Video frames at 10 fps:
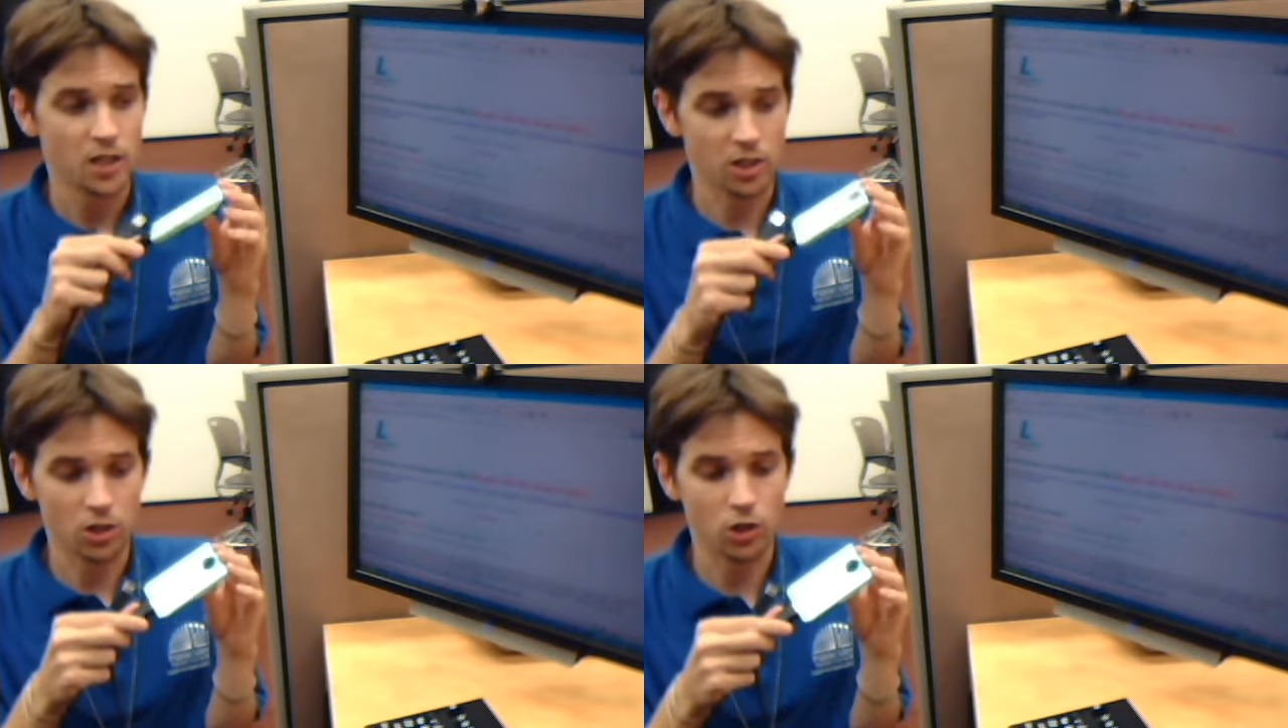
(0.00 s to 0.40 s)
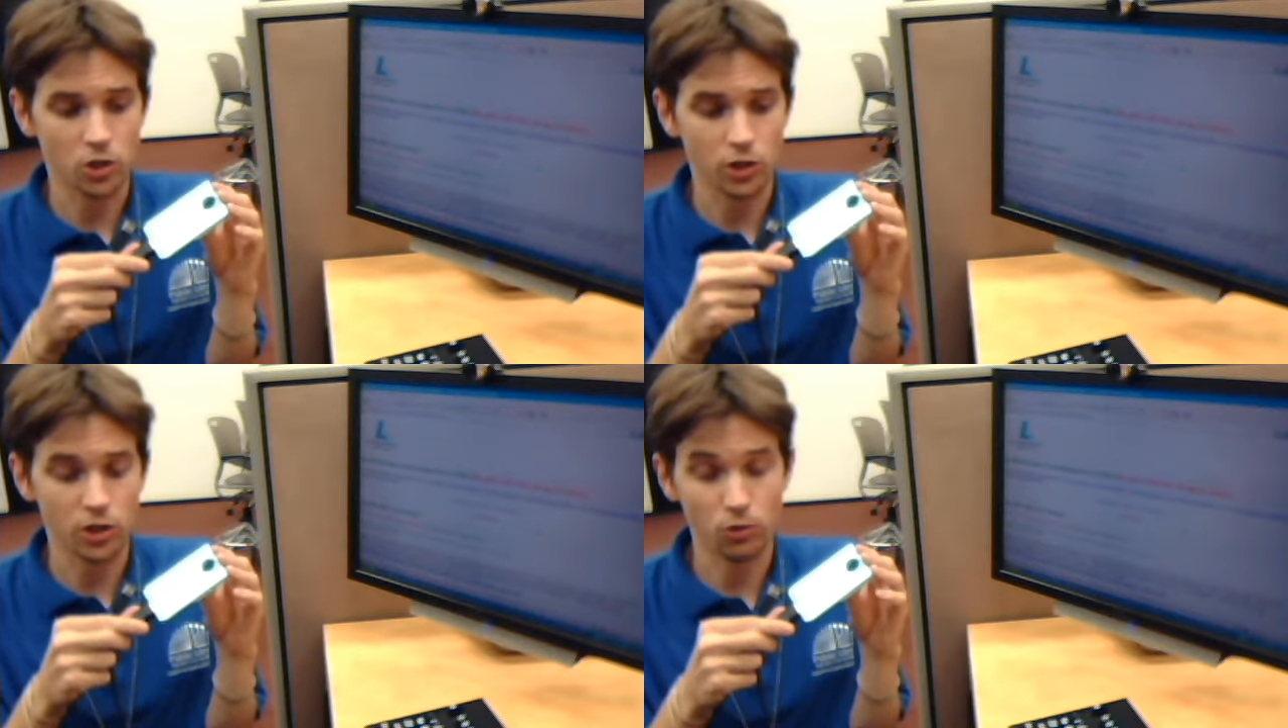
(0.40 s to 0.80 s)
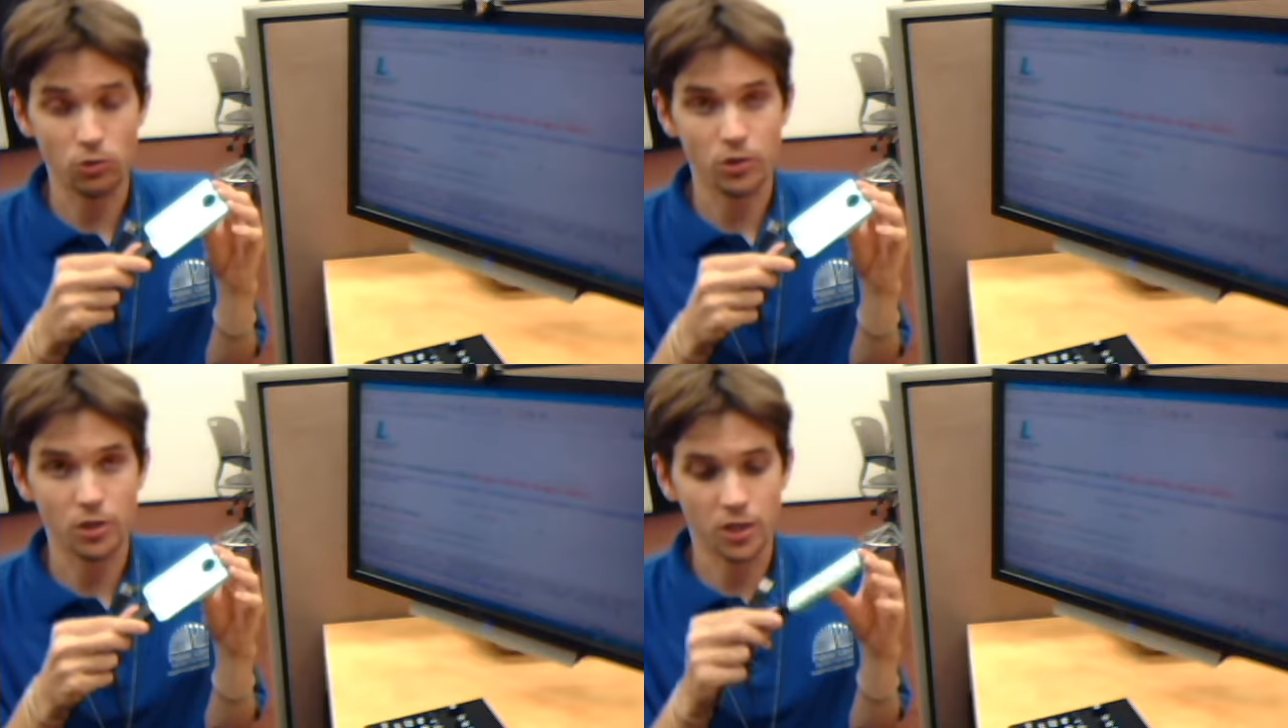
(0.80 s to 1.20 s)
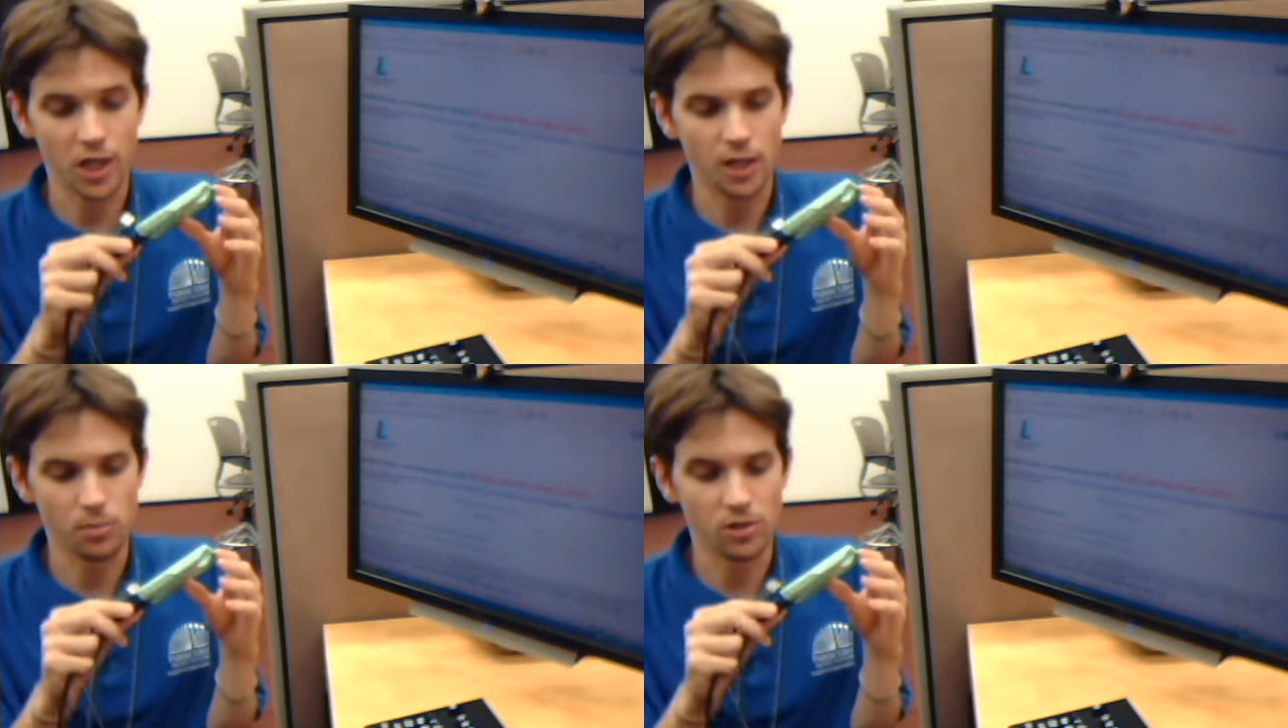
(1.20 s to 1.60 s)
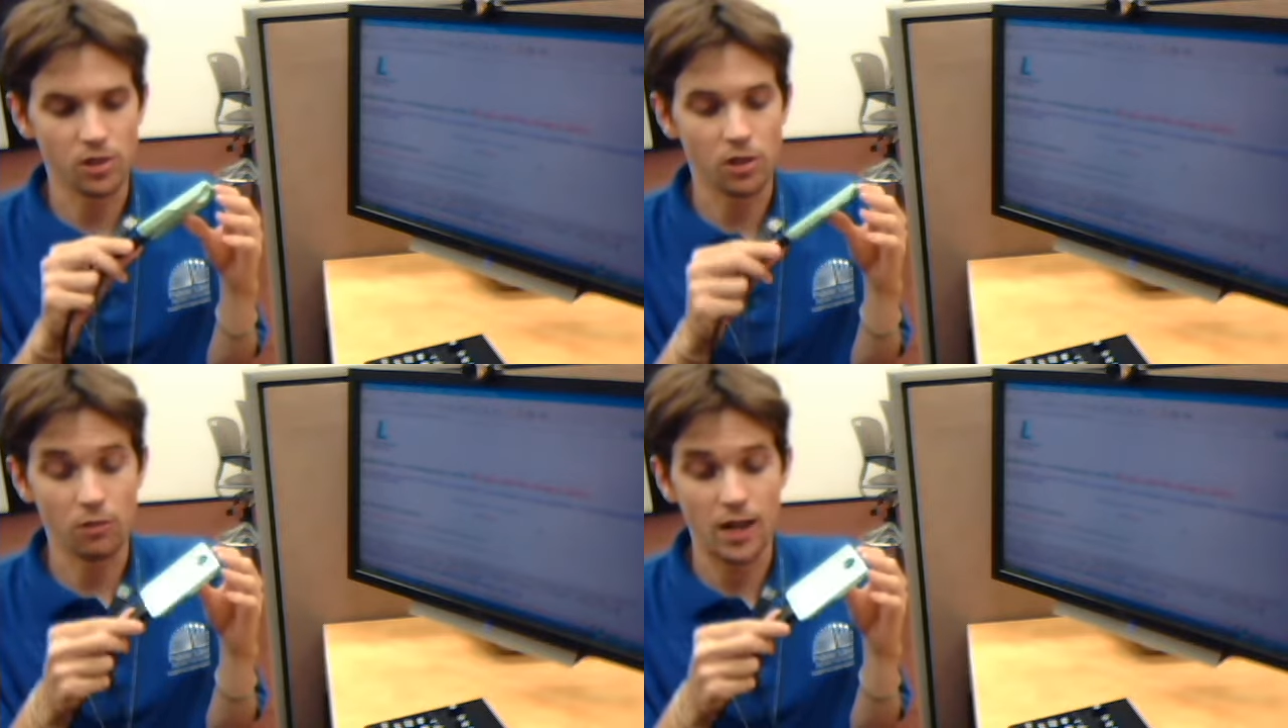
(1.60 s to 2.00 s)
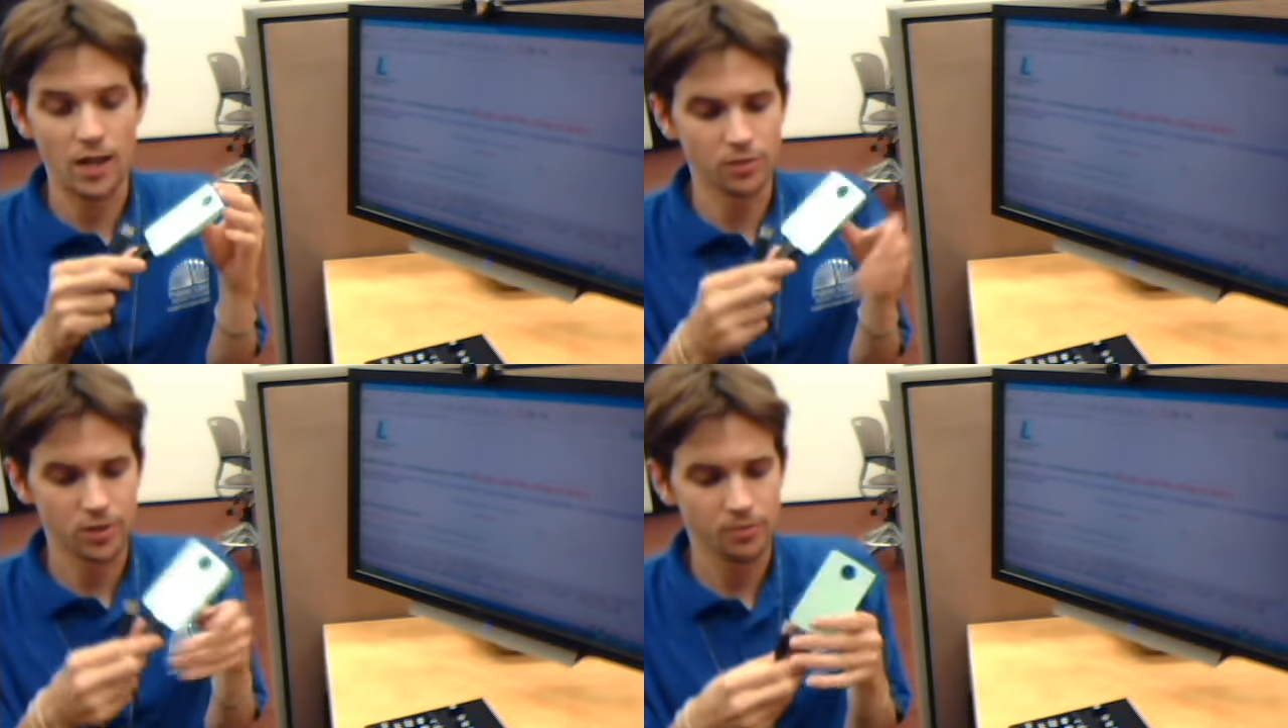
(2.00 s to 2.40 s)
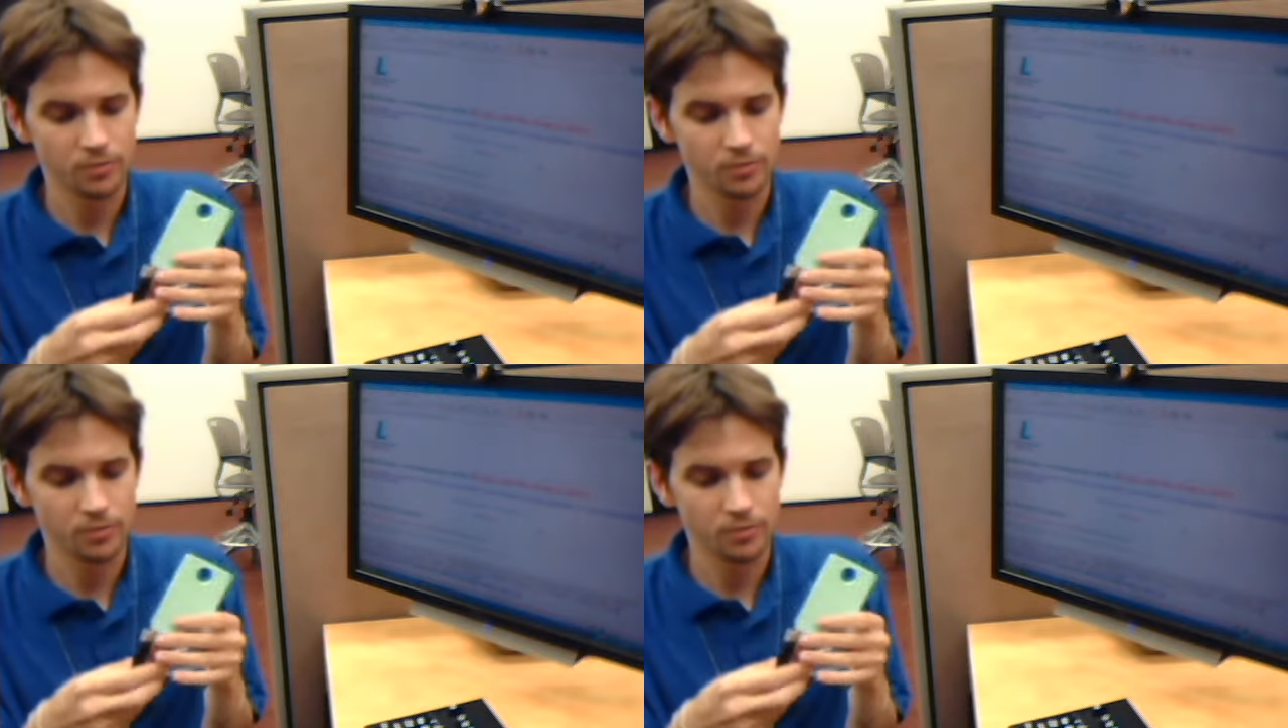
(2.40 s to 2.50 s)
the cartridge or the cable around.